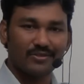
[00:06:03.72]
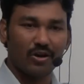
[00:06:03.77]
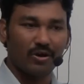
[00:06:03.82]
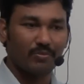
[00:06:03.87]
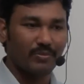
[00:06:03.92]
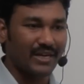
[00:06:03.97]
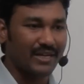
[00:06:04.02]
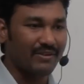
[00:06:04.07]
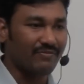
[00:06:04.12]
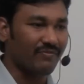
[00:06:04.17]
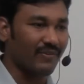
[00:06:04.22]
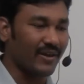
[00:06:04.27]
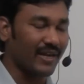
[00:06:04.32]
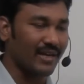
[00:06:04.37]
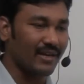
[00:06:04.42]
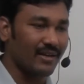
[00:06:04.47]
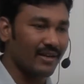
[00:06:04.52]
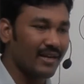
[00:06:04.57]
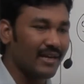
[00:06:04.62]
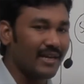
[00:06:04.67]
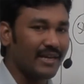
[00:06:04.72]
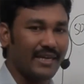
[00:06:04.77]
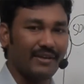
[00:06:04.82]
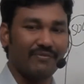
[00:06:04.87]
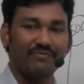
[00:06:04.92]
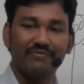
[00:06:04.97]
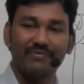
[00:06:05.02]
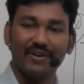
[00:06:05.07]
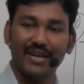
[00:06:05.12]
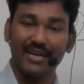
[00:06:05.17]
how many fail,
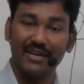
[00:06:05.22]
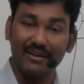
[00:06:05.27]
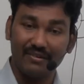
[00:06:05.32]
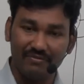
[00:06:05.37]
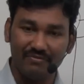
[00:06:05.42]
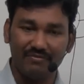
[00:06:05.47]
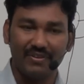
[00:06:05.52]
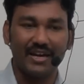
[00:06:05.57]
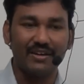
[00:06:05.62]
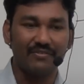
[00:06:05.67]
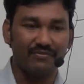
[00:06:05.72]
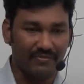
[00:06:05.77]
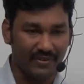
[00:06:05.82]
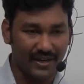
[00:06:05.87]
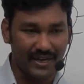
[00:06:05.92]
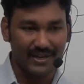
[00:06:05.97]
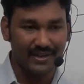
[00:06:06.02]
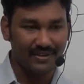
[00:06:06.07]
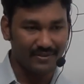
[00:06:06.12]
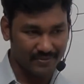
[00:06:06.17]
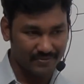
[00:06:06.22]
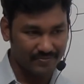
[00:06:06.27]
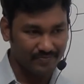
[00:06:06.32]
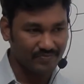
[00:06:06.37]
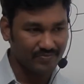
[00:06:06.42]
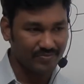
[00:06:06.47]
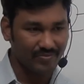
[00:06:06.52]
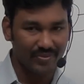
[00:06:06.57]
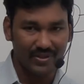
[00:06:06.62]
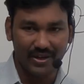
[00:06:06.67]
if fail, why failed,
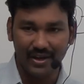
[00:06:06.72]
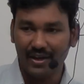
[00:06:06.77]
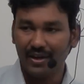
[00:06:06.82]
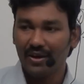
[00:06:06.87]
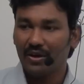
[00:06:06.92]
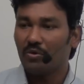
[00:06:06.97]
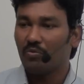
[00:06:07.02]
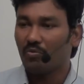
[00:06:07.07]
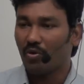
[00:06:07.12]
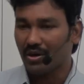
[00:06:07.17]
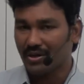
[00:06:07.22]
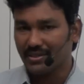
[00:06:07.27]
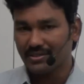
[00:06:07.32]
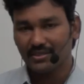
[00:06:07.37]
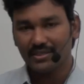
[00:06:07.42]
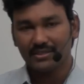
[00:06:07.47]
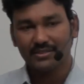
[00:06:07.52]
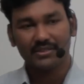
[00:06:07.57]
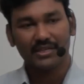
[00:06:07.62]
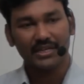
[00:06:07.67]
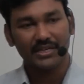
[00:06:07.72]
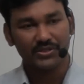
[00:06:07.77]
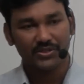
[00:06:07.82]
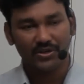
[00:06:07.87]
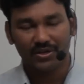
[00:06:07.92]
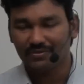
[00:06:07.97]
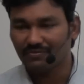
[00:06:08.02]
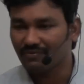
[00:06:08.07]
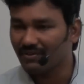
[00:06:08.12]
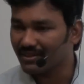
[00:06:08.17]
okay, what is the
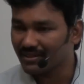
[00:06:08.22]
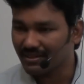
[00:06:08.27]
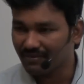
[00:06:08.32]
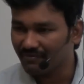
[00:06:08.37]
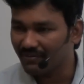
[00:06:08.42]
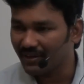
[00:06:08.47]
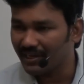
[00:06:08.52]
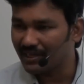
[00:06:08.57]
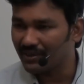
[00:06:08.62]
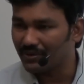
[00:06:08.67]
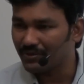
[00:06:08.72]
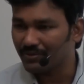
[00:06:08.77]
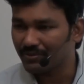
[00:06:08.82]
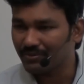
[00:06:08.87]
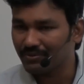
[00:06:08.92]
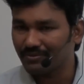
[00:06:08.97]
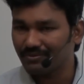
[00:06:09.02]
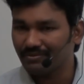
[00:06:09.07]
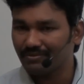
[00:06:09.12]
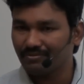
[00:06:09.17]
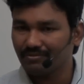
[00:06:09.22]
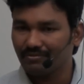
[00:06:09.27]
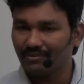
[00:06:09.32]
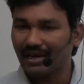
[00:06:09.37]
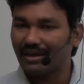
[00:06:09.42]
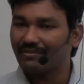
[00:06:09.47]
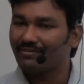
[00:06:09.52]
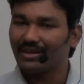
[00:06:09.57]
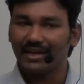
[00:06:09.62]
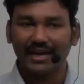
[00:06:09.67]
screenshot for the failure,
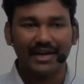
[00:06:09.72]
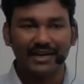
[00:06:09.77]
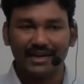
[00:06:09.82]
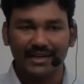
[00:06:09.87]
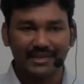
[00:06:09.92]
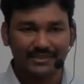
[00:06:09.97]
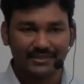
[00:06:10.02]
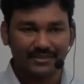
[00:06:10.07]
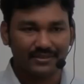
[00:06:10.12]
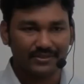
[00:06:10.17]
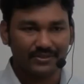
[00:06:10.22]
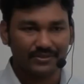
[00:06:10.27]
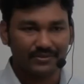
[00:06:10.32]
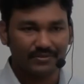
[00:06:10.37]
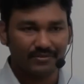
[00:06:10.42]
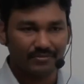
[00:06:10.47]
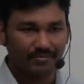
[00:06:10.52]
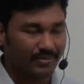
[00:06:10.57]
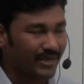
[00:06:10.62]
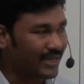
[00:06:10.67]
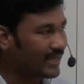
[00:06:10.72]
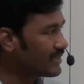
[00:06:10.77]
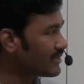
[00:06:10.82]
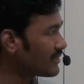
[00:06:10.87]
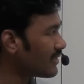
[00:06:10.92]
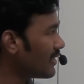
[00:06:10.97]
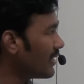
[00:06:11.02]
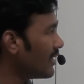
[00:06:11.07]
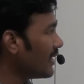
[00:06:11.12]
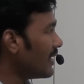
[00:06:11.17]
I will analyze it. Means
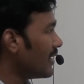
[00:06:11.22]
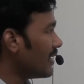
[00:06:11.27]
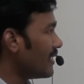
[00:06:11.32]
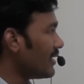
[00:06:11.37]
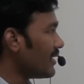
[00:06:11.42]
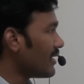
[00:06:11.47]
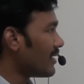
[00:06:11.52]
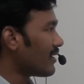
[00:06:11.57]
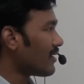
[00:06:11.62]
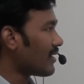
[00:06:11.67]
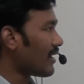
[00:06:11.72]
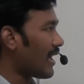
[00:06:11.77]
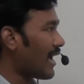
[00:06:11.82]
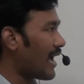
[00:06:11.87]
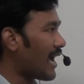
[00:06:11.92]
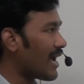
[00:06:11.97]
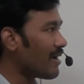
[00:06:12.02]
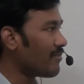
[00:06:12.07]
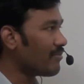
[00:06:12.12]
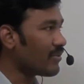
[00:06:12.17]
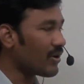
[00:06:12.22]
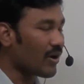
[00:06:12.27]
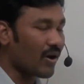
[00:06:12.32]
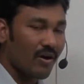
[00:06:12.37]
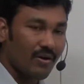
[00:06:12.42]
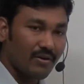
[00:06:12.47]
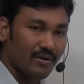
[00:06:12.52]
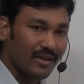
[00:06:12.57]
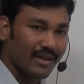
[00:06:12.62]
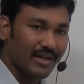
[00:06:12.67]
here I am
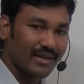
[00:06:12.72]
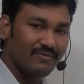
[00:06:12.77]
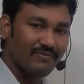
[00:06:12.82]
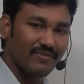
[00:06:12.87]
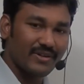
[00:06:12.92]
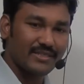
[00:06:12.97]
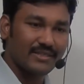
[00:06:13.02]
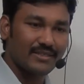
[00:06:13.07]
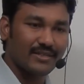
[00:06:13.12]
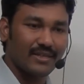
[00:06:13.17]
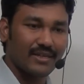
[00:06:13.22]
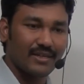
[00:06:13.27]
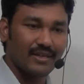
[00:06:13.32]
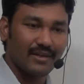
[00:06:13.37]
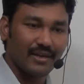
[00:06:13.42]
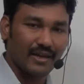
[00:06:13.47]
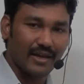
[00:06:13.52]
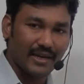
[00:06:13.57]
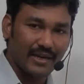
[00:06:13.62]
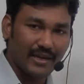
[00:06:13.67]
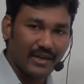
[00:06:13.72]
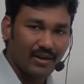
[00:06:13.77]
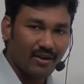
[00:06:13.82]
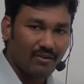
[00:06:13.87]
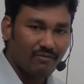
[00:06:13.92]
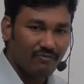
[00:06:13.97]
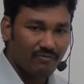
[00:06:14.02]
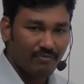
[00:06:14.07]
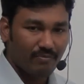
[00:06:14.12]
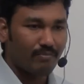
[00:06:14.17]
not investing any
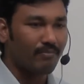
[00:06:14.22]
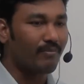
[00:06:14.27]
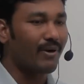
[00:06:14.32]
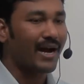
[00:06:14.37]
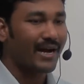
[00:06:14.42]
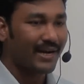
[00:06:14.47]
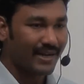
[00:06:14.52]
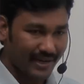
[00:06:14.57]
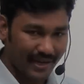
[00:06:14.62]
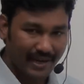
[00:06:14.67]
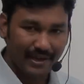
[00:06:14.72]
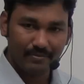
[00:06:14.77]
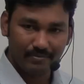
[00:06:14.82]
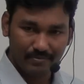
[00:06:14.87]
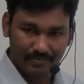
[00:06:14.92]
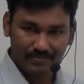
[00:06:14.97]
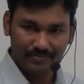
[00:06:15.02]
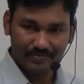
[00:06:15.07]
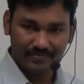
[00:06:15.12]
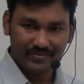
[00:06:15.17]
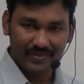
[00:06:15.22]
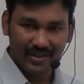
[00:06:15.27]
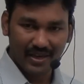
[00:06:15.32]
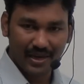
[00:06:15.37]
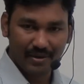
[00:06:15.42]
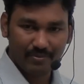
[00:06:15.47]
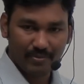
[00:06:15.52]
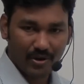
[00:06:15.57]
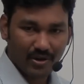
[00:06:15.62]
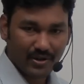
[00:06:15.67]
of my time,
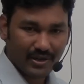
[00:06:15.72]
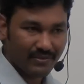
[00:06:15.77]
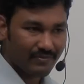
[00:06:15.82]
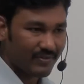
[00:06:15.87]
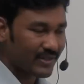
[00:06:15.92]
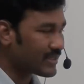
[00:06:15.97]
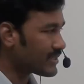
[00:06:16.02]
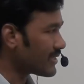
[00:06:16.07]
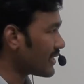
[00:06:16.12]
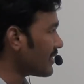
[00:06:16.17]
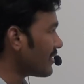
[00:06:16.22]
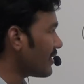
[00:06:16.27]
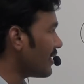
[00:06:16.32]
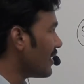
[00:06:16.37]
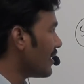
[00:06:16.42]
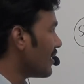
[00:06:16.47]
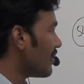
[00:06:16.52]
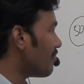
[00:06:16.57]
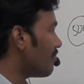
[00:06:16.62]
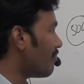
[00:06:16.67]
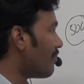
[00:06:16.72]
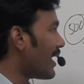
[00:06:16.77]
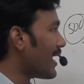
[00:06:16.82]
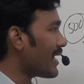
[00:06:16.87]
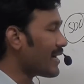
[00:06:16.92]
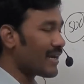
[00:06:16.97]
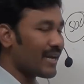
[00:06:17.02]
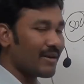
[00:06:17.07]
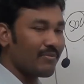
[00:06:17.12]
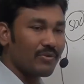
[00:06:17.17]
I am not investing my
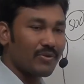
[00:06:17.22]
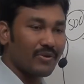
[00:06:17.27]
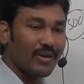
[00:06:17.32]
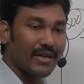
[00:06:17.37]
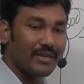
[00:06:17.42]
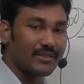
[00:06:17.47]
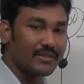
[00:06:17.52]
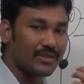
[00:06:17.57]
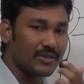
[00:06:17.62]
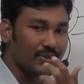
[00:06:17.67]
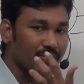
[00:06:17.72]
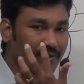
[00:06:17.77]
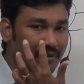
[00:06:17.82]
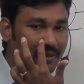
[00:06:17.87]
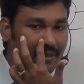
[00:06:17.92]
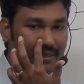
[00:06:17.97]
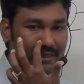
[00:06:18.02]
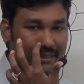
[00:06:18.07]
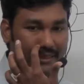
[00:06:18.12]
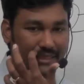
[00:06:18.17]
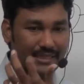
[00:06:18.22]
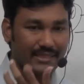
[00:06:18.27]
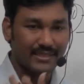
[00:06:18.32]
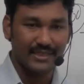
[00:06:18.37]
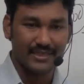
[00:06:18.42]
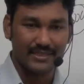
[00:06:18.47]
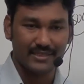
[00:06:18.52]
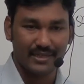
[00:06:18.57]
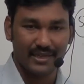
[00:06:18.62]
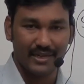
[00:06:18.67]
time to execute these
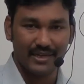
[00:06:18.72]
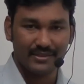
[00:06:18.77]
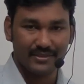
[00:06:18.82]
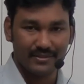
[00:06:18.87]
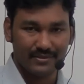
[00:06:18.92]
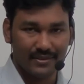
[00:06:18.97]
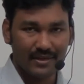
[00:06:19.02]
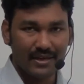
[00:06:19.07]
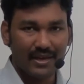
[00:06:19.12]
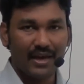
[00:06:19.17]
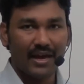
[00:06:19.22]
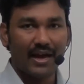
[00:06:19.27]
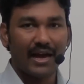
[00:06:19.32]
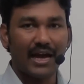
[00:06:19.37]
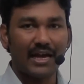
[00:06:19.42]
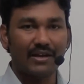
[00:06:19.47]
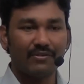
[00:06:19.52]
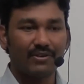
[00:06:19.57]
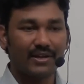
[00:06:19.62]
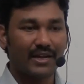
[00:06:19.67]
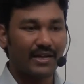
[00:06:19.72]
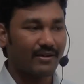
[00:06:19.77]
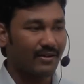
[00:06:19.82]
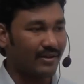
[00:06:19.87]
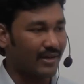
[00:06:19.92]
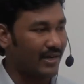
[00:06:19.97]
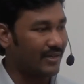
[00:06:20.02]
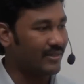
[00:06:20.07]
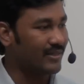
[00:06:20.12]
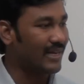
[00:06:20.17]
test cases. I will
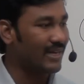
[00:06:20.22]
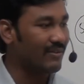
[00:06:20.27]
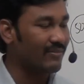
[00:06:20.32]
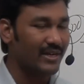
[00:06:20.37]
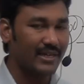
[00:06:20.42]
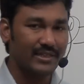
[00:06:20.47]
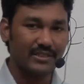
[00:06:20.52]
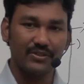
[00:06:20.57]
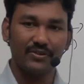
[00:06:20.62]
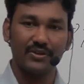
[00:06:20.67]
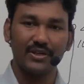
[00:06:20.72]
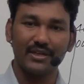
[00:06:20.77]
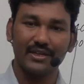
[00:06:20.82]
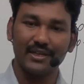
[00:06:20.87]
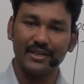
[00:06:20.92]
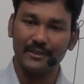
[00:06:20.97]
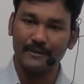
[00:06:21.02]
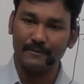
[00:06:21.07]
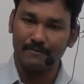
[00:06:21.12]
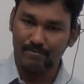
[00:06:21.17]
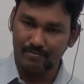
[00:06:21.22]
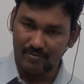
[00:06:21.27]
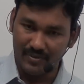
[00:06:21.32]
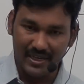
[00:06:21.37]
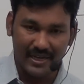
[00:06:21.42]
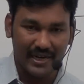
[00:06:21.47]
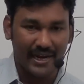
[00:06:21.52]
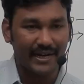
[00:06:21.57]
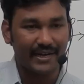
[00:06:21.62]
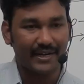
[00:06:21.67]
execute it in
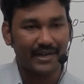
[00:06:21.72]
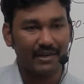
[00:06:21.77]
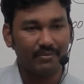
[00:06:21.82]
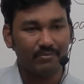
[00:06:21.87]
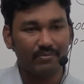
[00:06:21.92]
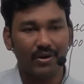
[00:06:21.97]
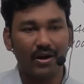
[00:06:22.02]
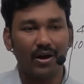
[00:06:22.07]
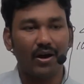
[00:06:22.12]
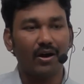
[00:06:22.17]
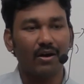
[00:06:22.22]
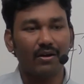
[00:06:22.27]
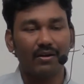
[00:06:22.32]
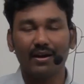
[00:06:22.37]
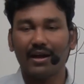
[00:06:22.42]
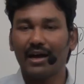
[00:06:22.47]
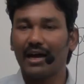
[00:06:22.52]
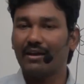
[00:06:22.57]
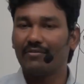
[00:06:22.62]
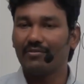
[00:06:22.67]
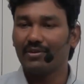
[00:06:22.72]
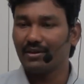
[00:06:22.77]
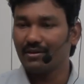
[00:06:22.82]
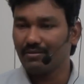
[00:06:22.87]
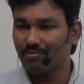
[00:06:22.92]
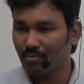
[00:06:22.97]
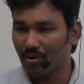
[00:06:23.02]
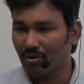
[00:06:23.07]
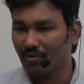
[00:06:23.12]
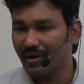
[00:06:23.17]
the night time, or I will
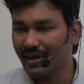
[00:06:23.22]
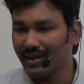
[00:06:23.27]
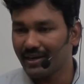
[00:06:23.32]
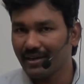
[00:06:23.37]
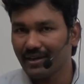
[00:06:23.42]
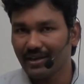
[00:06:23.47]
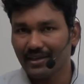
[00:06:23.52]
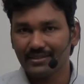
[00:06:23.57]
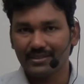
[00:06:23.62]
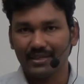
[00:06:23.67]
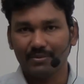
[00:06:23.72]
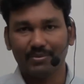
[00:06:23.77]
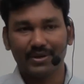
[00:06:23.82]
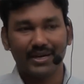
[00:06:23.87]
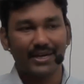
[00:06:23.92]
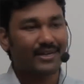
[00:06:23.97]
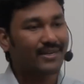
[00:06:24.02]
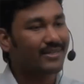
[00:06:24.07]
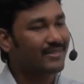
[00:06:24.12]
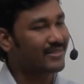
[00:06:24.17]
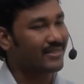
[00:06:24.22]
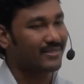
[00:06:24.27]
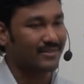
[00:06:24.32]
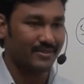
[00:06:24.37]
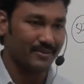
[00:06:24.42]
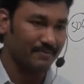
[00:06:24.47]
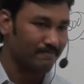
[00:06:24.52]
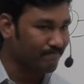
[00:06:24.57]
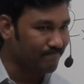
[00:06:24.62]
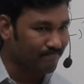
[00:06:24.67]
provide a separate
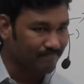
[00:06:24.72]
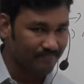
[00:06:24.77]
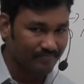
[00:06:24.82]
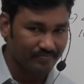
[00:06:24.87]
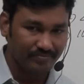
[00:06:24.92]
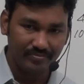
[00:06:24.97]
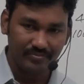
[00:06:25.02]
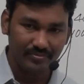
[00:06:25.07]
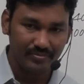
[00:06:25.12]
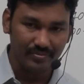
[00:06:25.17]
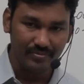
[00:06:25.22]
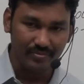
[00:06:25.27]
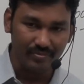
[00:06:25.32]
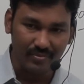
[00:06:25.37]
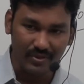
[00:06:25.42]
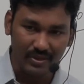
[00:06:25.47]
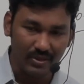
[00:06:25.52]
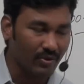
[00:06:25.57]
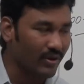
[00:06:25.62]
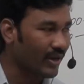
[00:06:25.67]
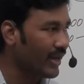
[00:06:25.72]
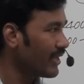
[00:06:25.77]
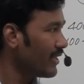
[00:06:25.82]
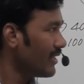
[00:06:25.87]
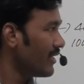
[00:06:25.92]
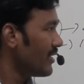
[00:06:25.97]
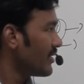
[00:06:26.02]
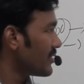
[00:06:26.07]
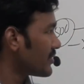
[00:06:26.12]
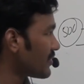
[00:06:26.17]
system. Okay,
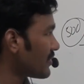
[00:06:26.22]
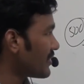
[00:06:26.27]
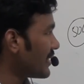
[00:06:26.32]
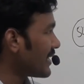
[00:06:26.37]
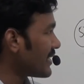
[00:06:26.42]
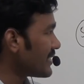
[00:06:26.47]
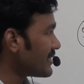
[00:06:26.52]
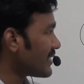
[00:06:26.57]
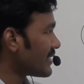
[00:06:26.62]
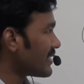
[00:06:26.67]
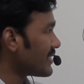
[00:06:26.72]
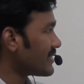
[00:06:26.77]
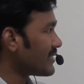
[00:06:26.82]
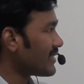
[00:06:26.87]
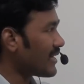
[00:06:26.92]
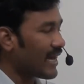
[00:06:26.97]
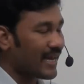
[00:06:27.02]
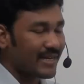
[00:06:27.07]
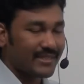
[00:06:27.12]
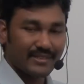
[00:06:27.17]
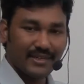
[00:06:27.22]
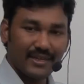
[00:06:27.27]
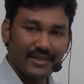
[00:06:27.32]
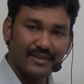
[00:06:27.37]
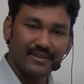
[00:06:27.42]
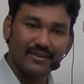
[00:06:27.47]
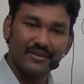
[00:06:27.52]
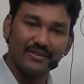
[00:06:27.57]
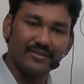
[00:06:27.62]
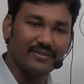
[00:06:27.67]
so that is the reason I
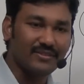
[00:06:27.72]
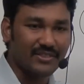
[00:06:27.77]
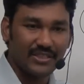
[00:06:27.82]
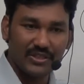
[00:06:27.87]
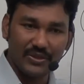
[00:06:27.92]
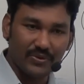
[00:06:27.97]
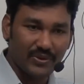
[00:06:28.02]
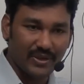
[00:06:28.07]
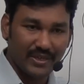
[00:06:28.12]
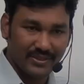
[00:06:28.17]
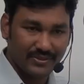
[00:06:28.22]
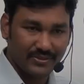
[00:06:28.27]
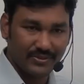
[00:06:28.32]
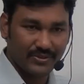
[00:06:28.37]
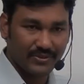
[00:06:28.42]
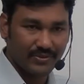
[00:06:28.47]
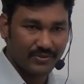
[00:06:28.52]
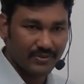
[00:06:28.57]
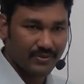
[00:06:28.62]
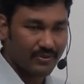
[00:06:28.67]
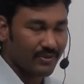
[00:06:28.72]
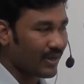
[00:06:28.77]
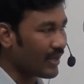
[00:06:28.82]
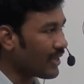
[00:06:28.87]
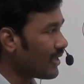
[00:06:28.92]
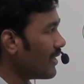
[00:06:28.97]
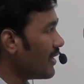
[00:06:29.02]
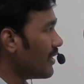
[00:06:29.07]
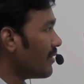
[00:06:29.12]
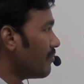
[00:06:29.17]
said 0 days. Okay,
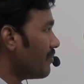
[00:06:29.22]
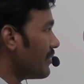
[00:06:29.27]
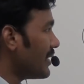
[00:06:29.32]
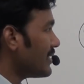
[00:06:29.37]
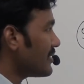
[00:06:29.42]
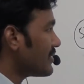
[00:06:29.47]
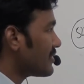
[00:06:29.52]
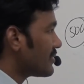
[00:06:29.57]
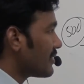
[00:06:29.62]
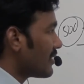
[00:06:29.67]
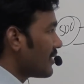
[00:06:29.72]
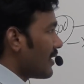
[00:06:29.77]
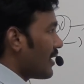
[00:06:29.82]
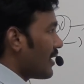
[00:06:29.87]
means